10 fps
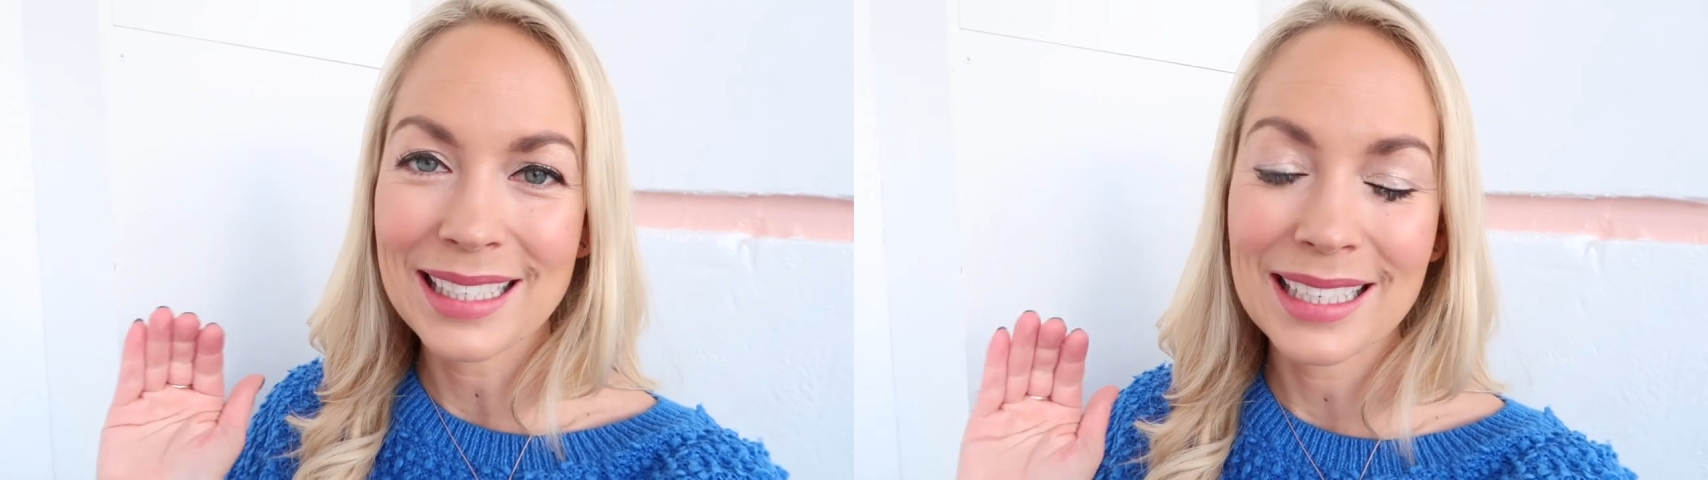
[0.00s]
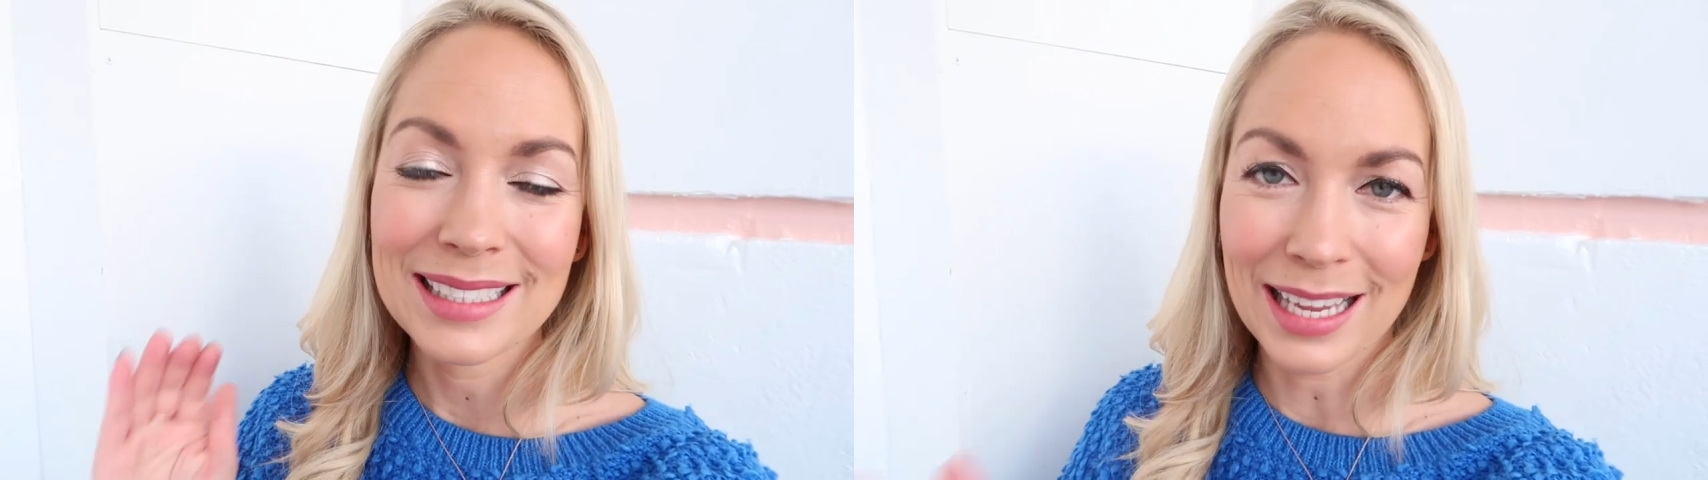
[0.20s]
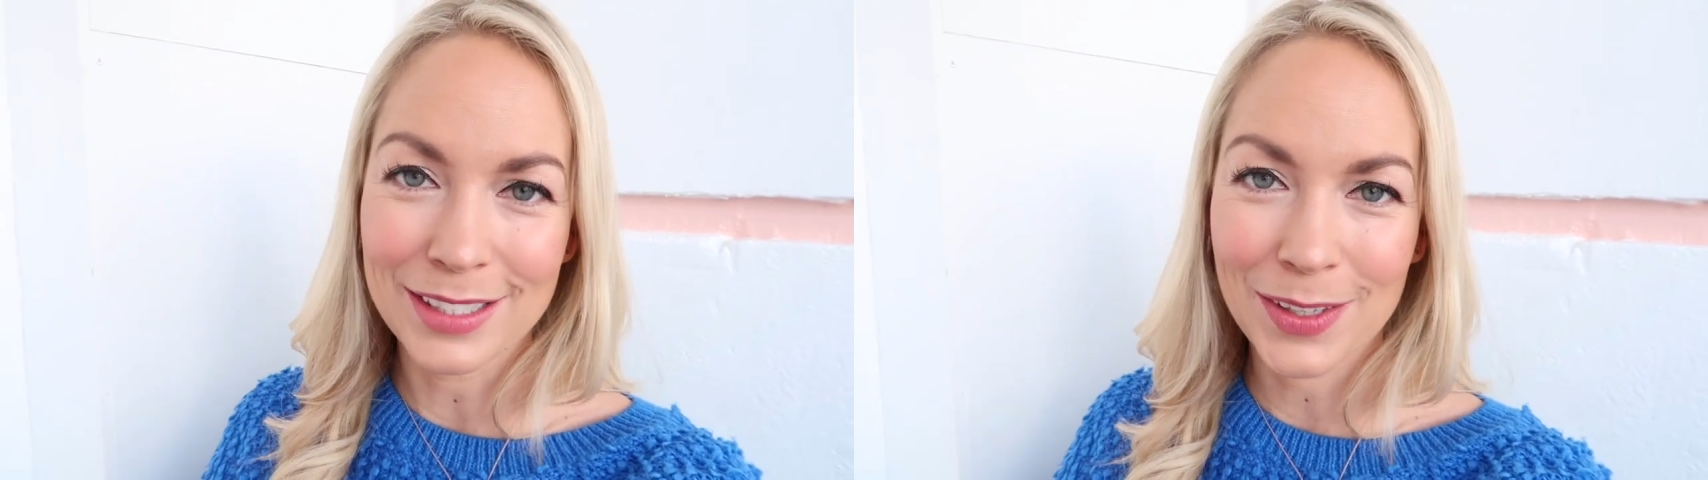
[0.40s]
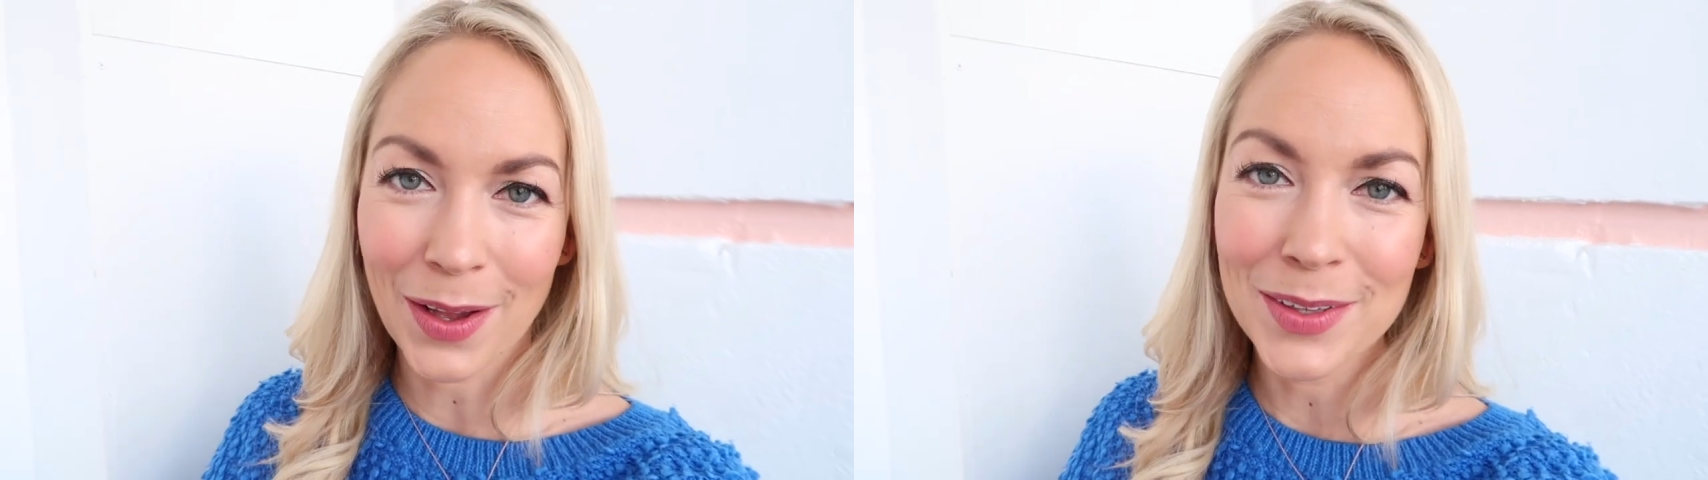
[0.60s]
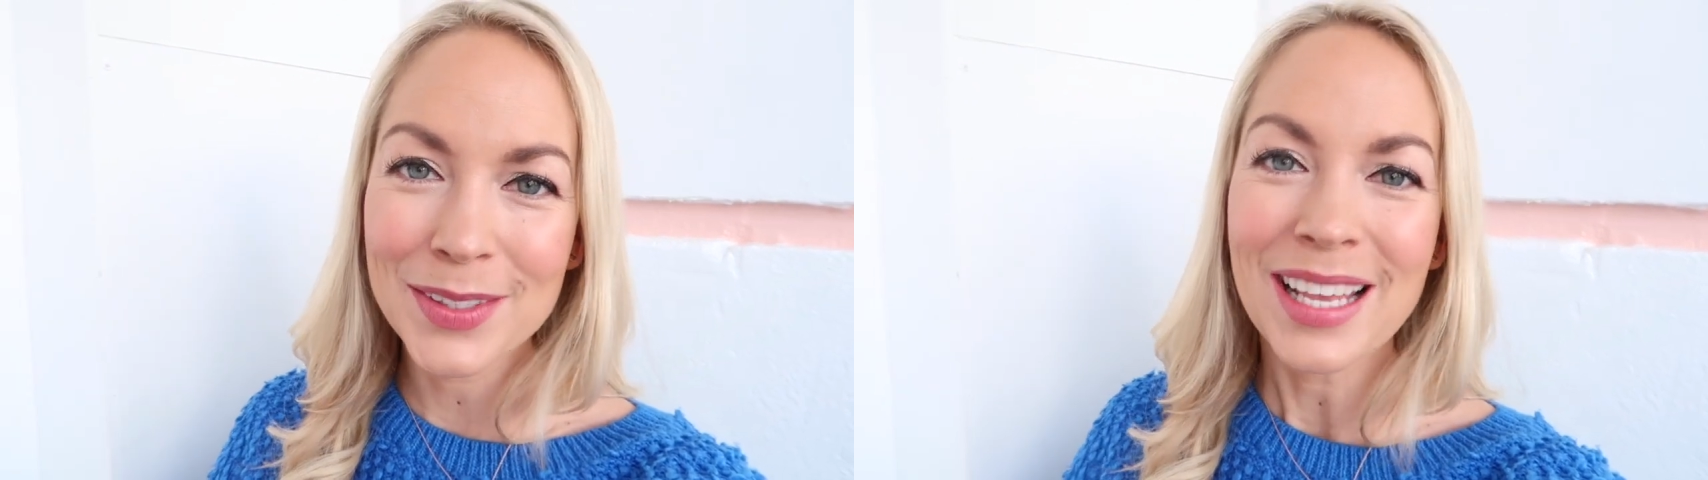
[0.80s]
in
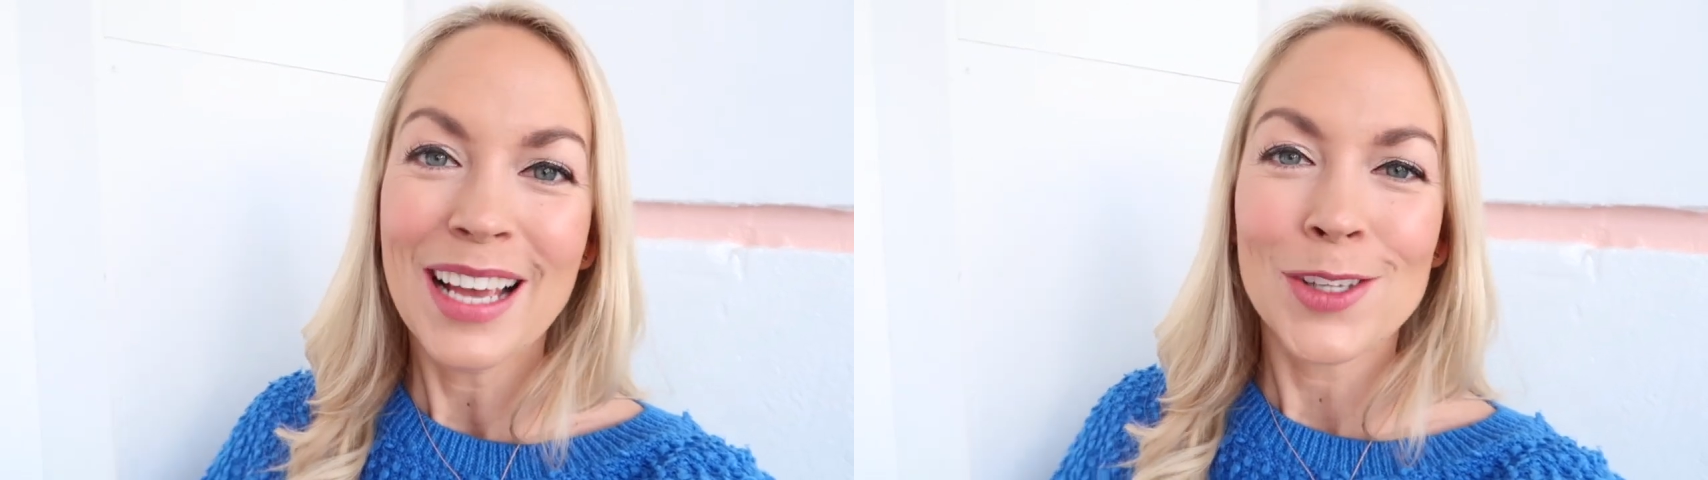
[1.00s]
Tesco's.